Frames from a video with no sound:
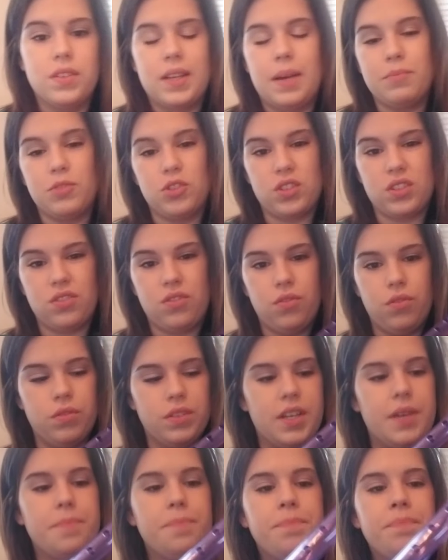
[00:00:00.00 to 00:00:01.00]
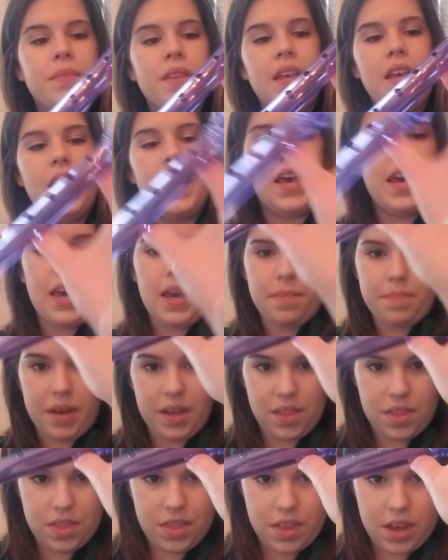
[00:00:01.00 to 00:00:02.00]
I'm just going to hold it. And my
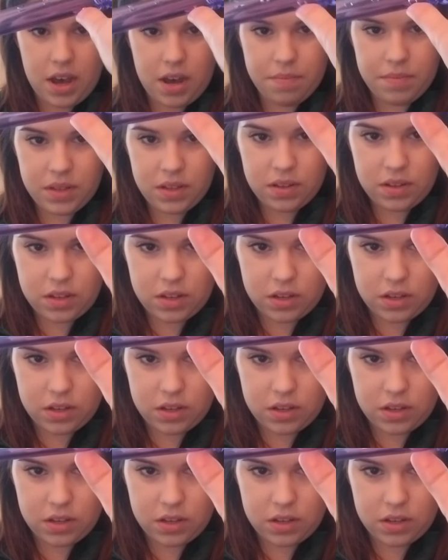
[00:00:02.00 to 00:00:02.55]
thumb